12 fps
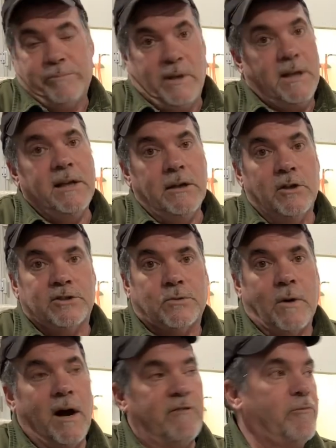It looks
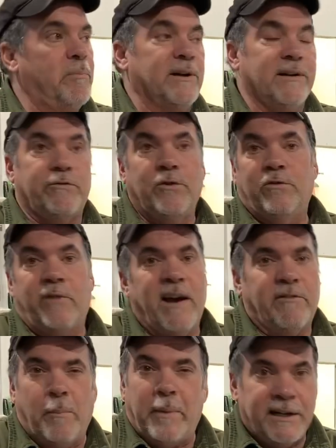rough, but if you've
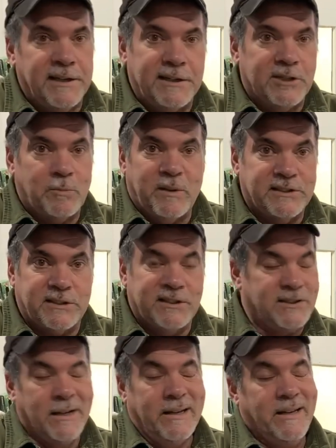ever been in this
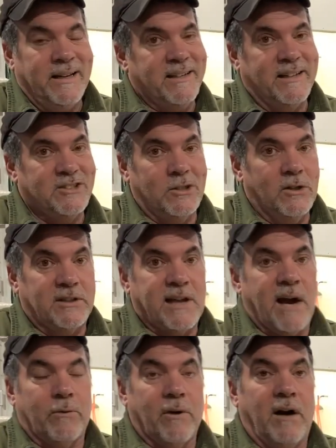business, it doesn't look
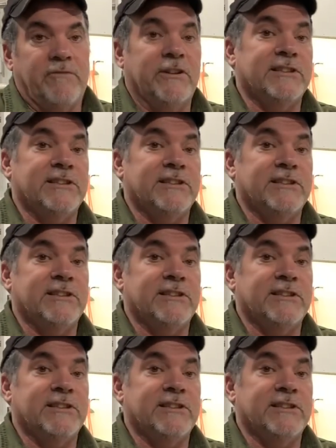that rough.